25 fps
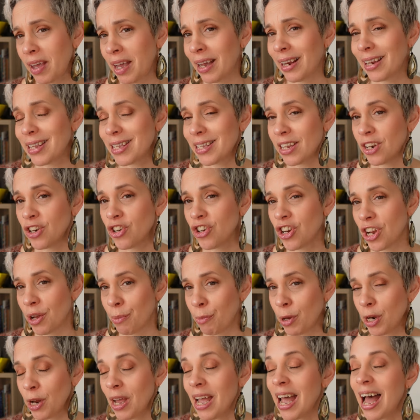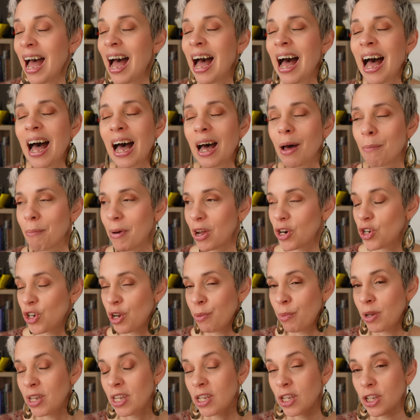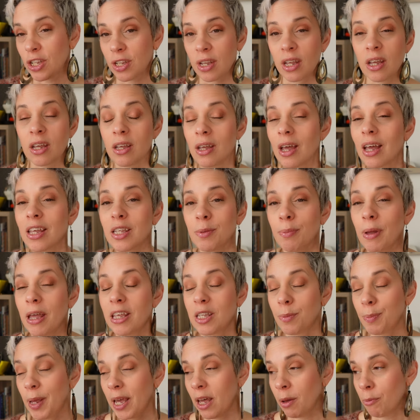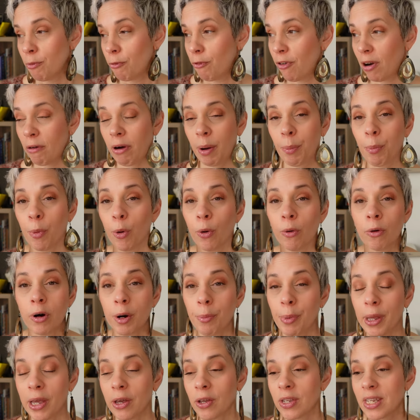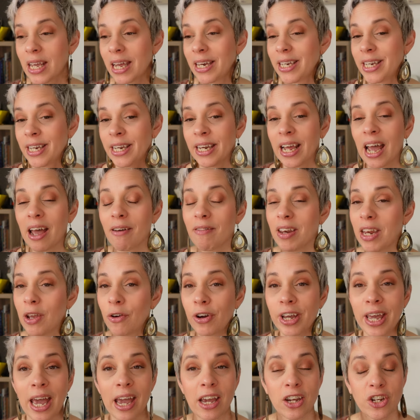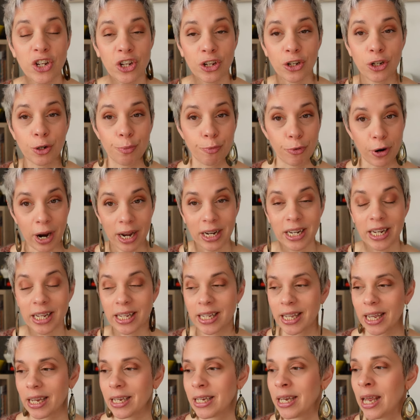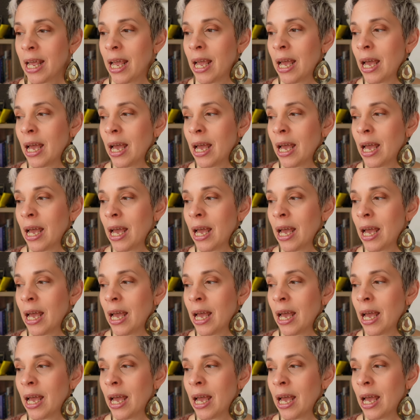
English and German. my German has become very poor because I didn't have any occasion to practice it.